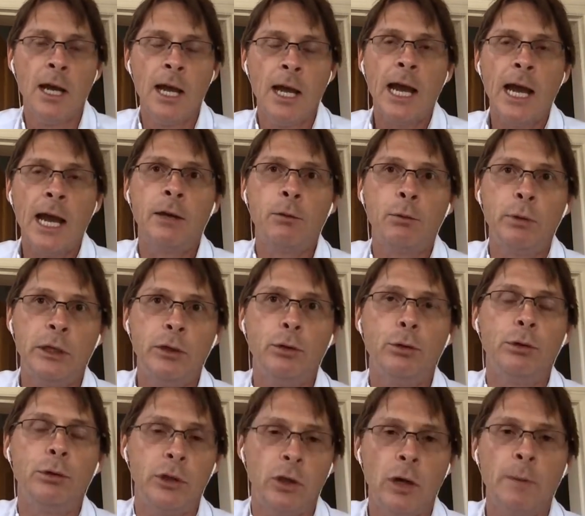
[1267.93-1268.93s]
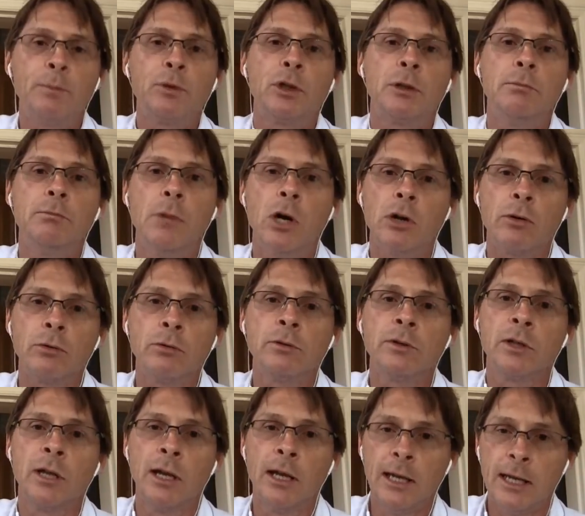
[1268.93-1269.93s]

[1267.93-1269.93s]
How do we do adoption models